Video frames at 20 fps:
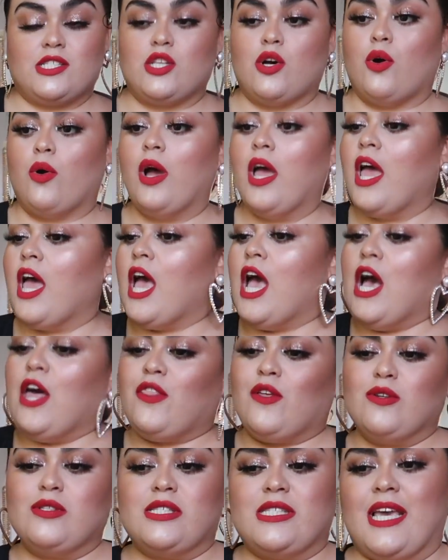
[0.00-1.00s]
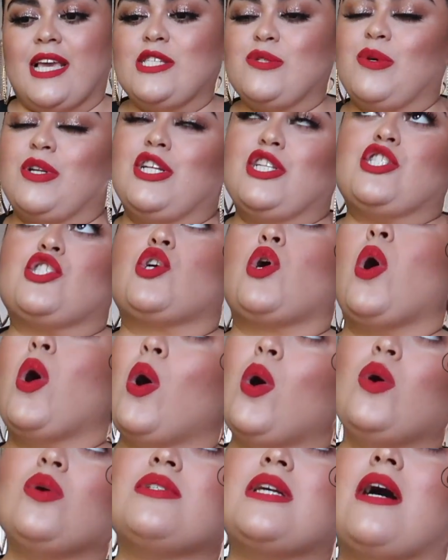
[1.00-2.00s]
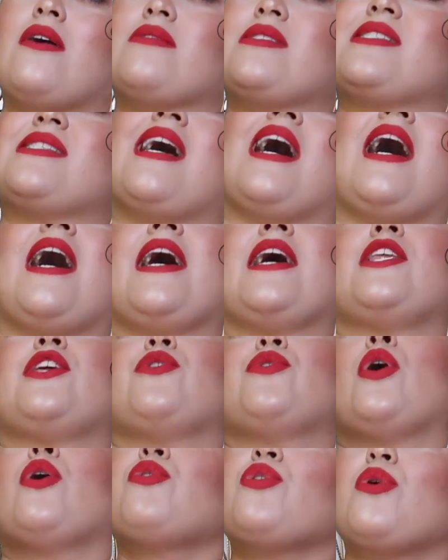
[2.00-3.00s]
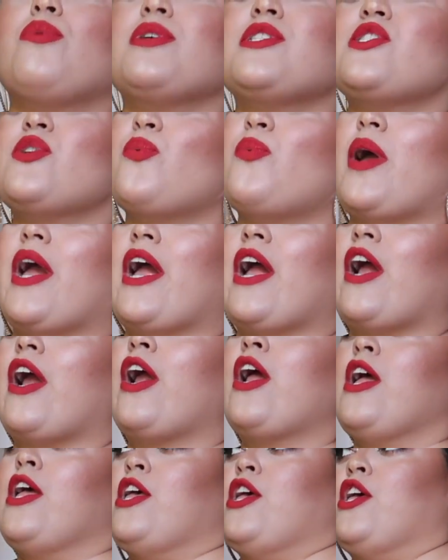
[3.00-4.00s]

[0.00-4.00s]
So those days when it's cold outside, you don't know what to wear,